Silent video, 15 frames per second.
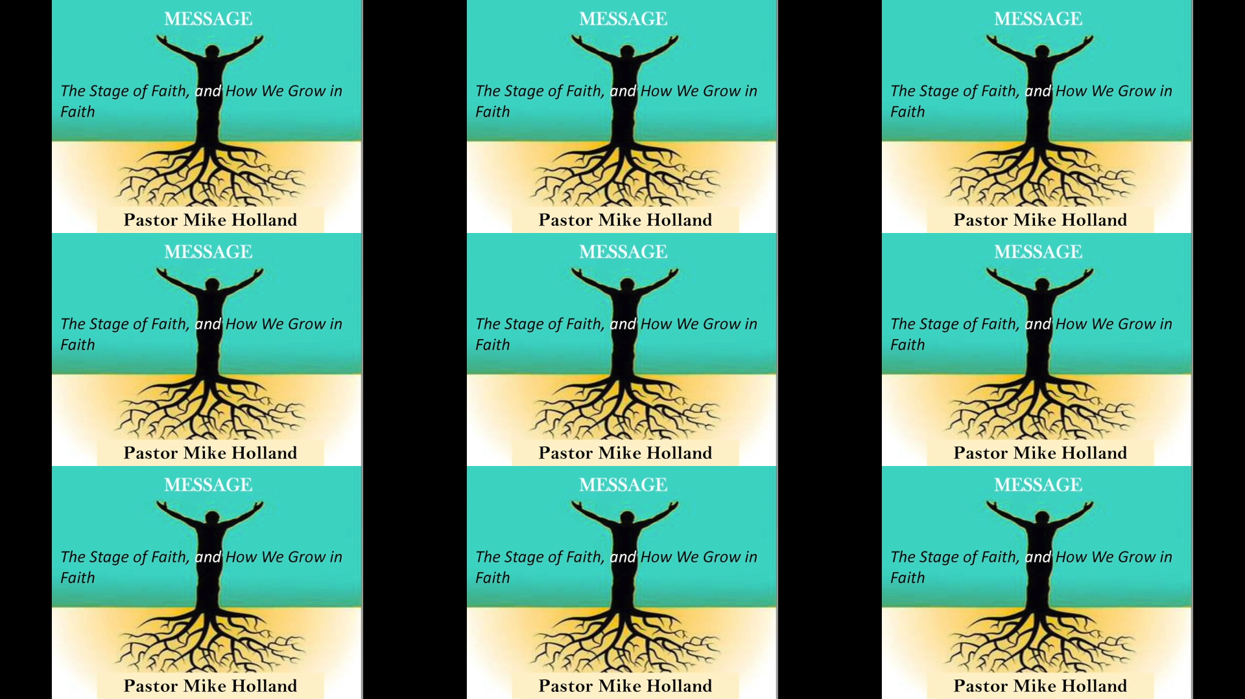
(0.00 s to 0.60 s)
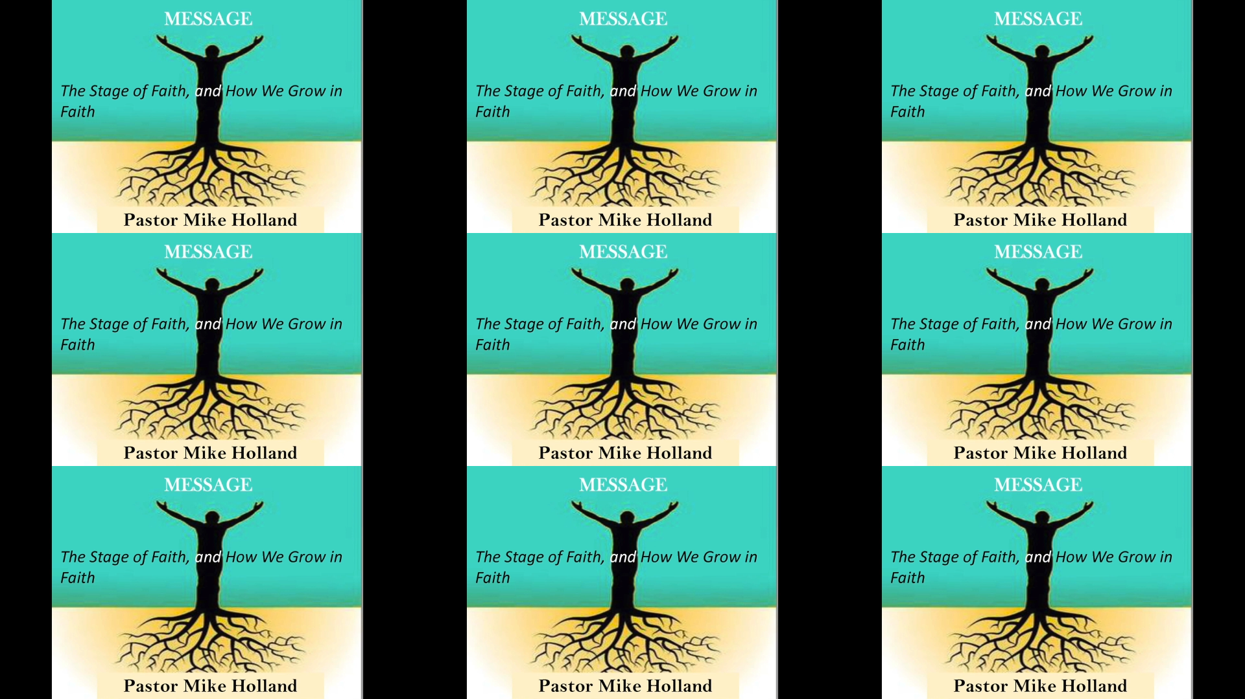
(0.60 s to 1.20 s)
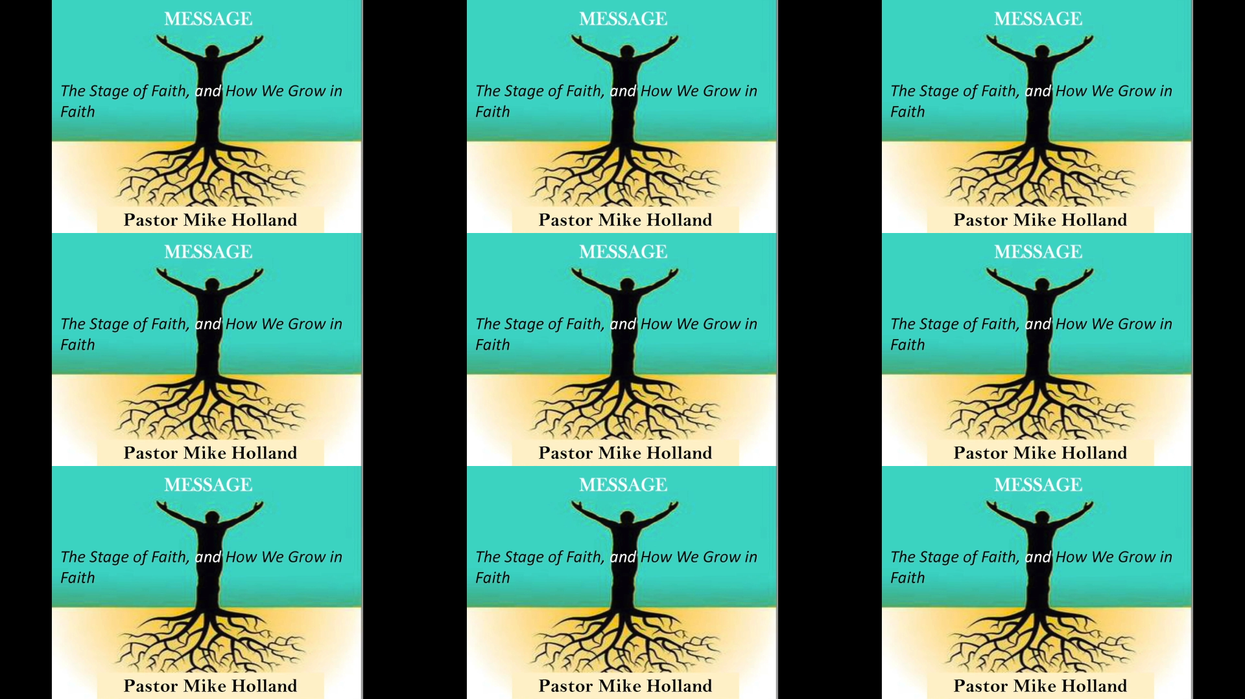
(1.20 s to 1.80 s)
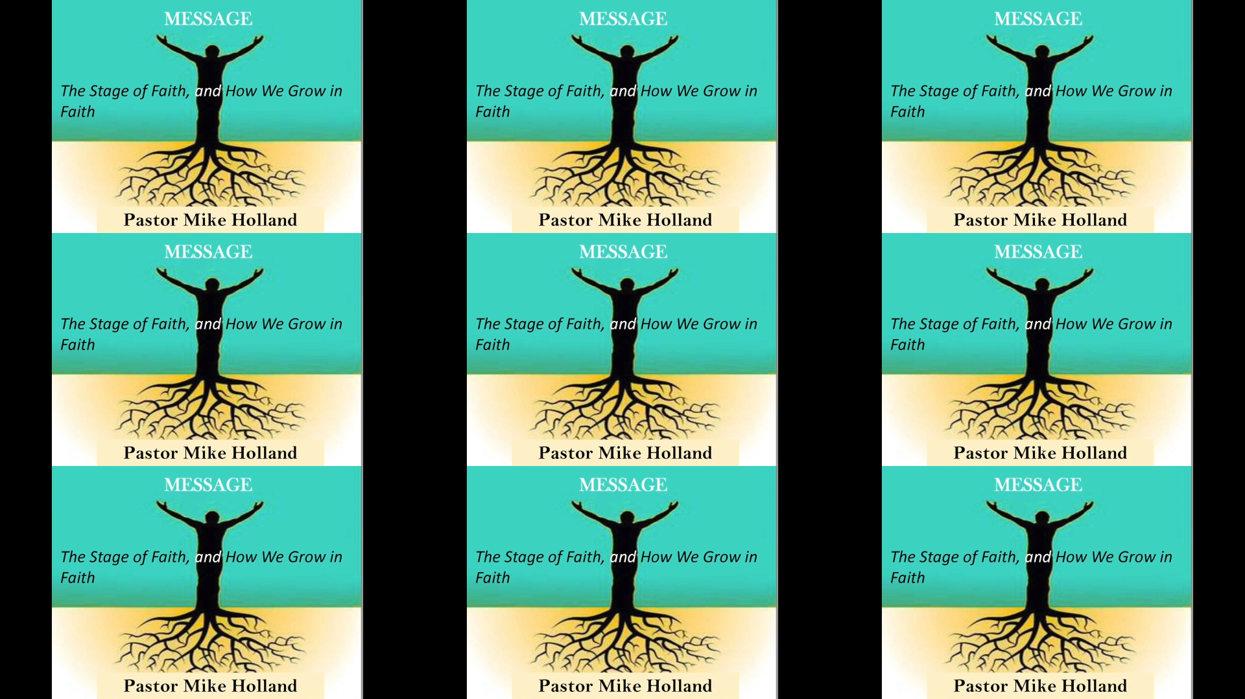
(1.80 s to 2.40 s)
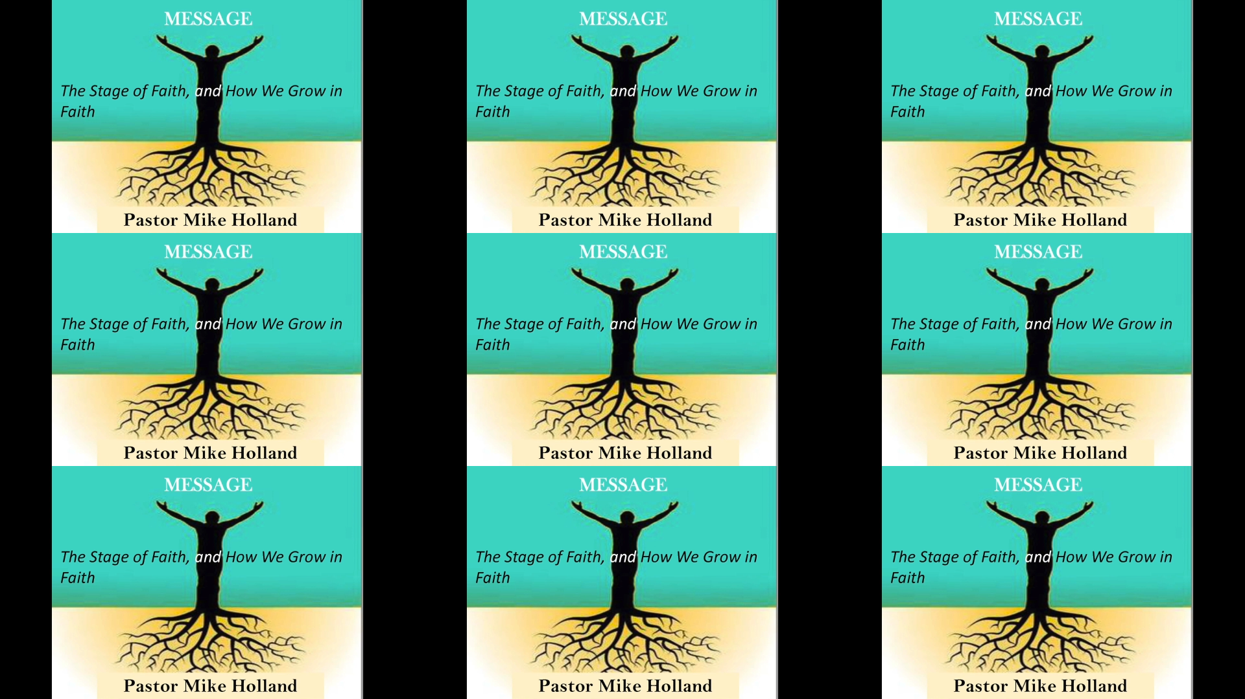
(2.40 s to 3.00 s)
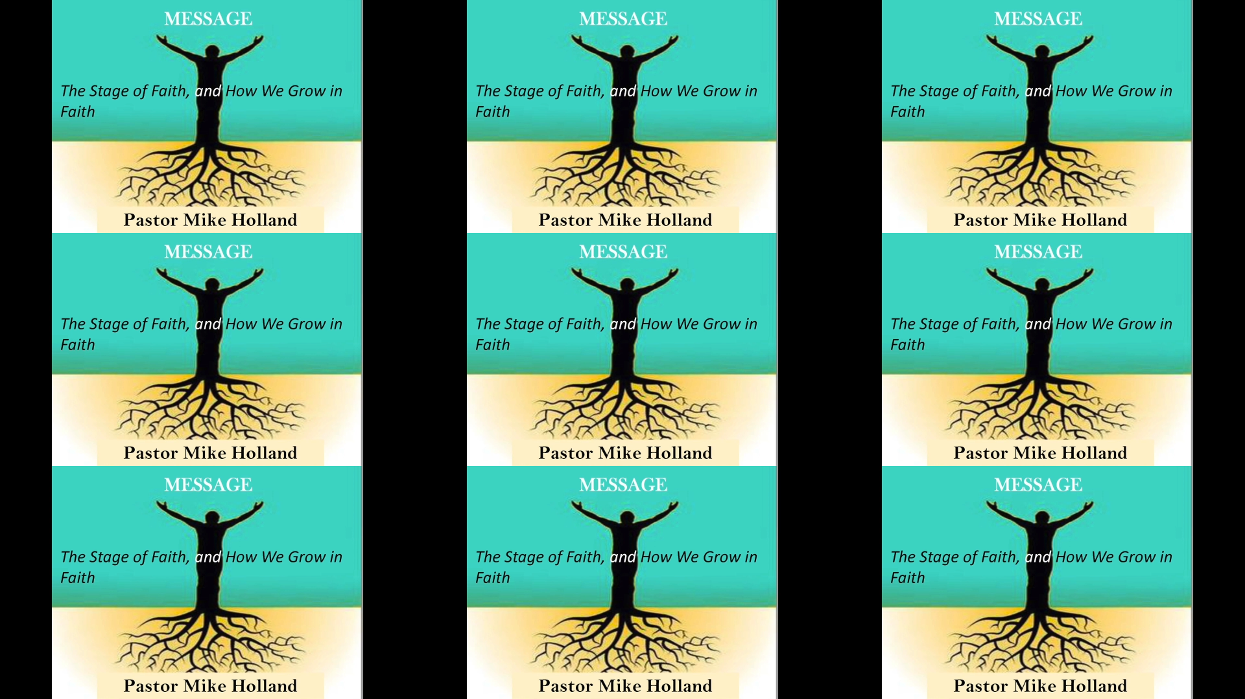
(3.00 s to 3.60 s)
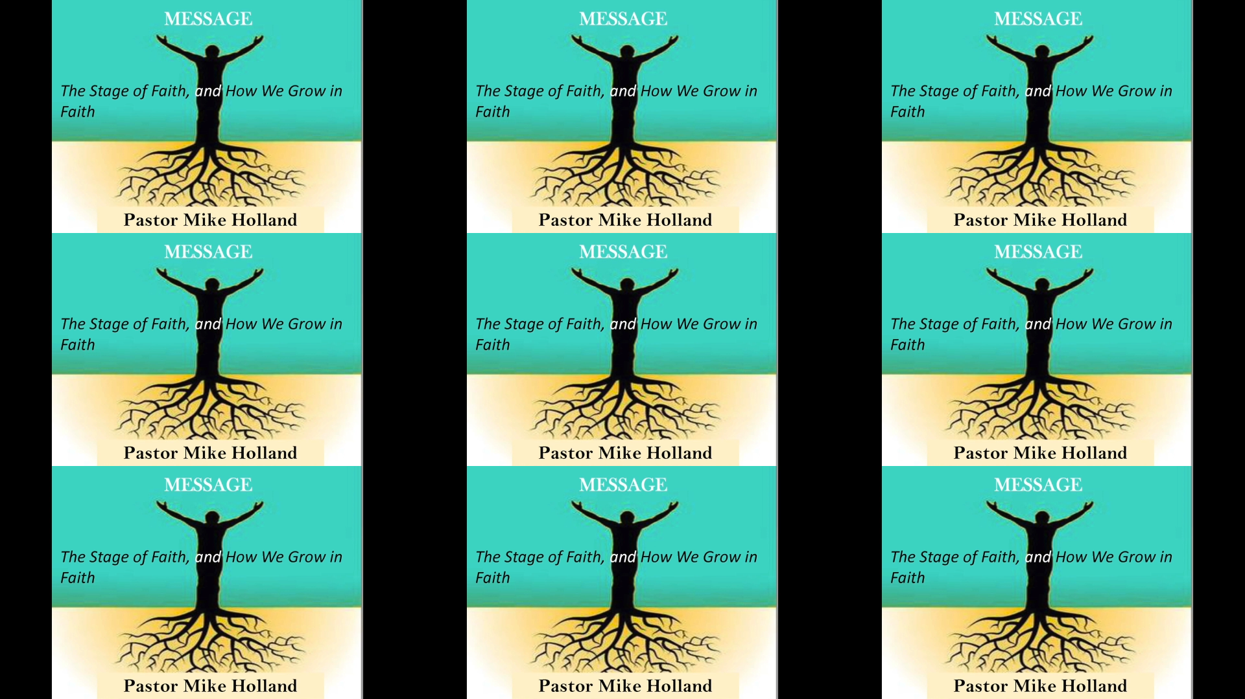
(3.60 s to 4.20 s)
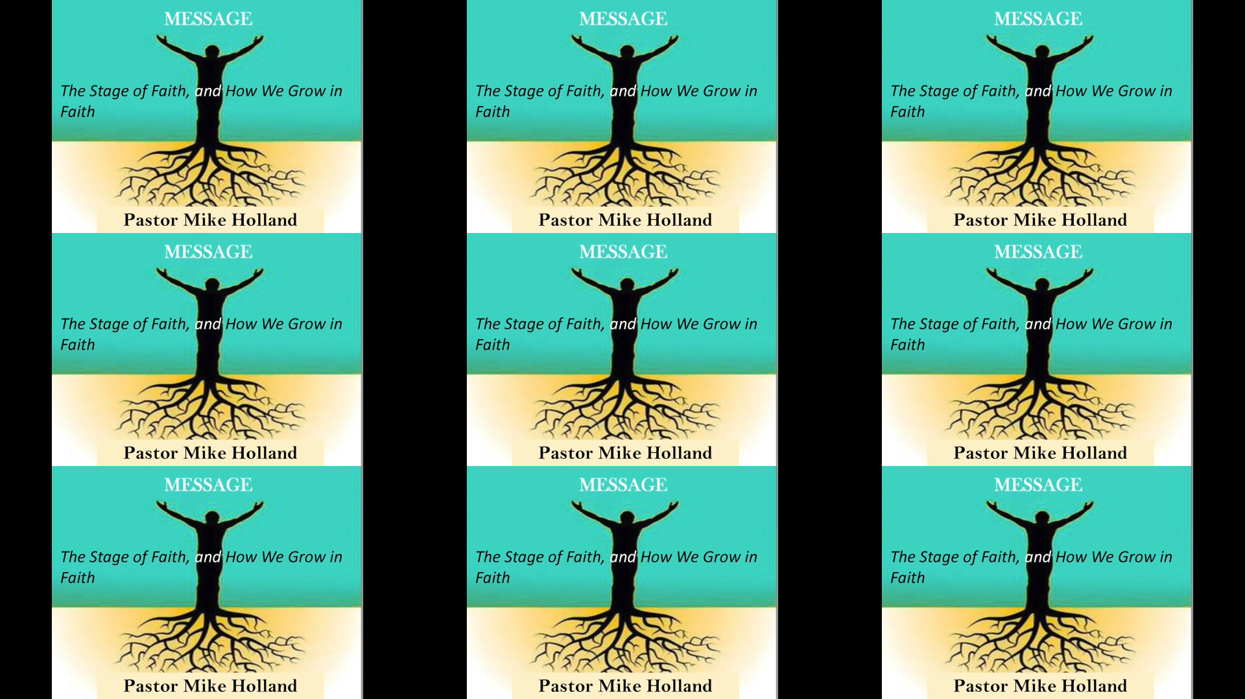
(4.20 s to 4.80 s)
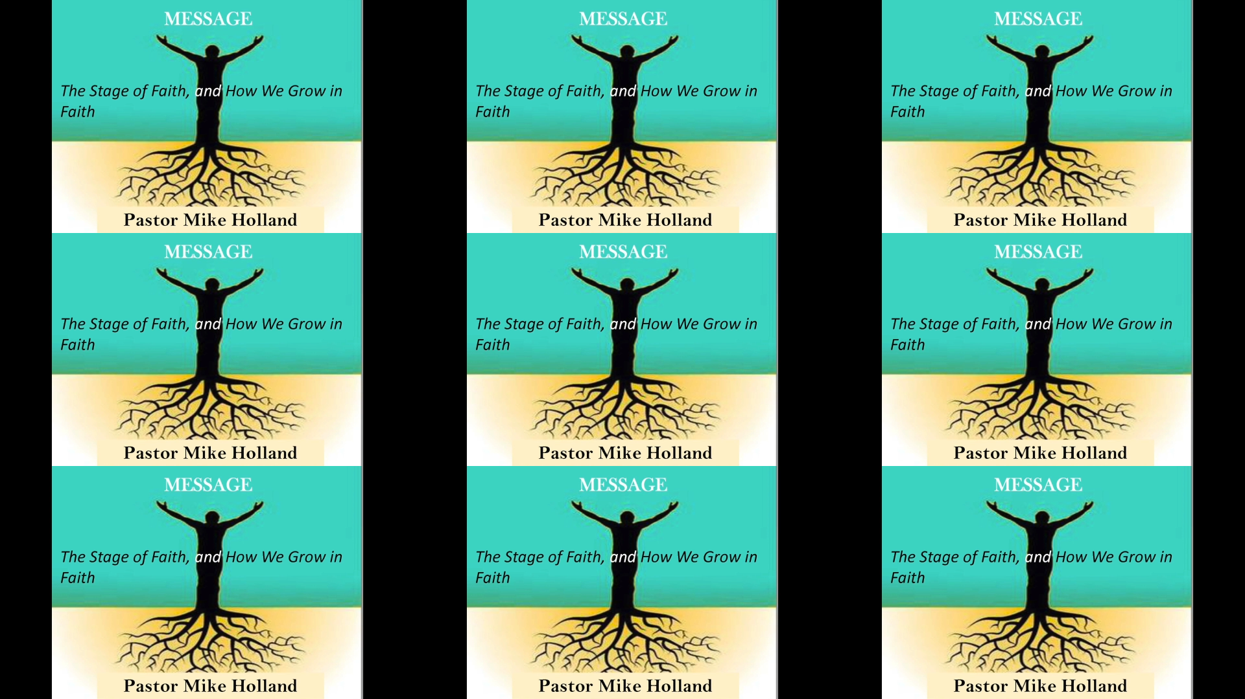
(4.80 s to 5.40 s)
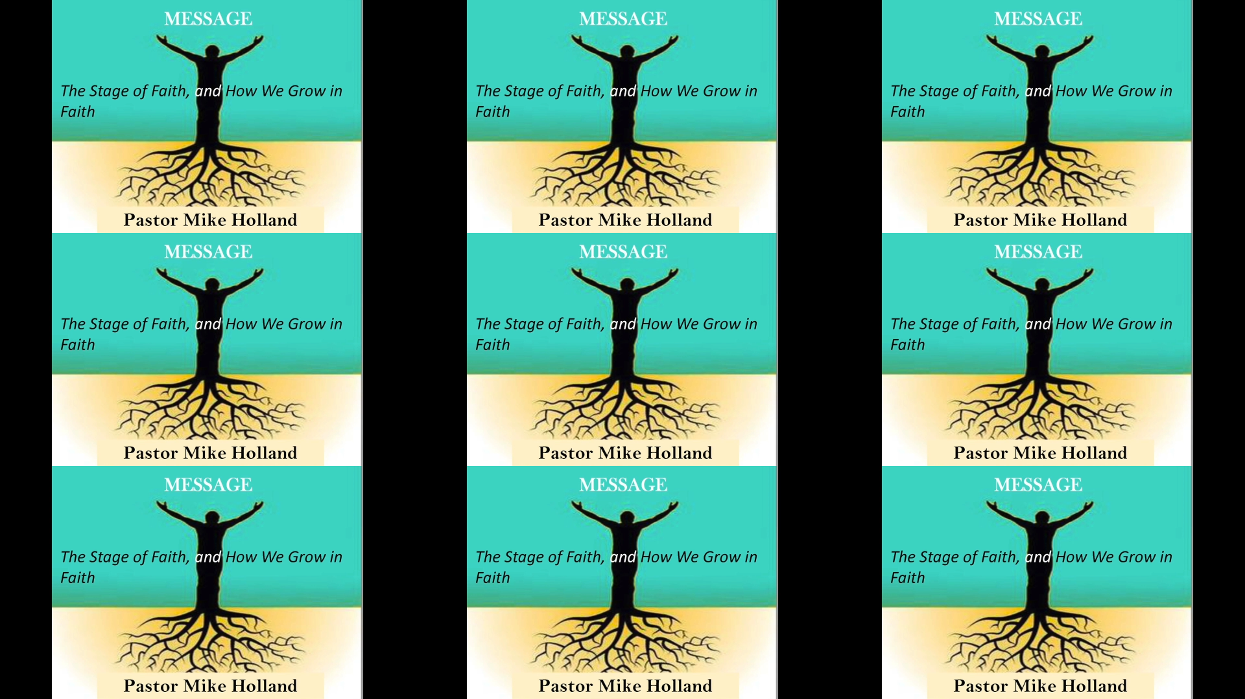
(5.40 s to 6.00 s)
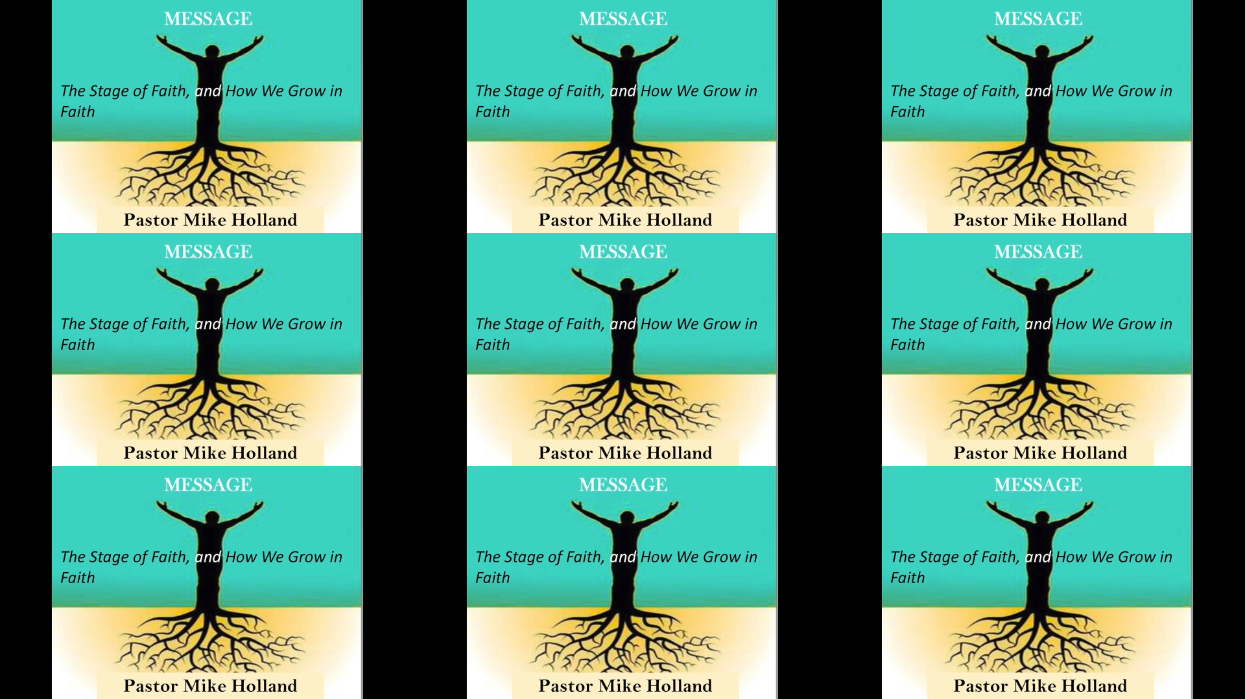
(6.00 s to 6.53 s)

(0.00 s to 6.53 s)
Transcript: Nobody's mouth can be seen.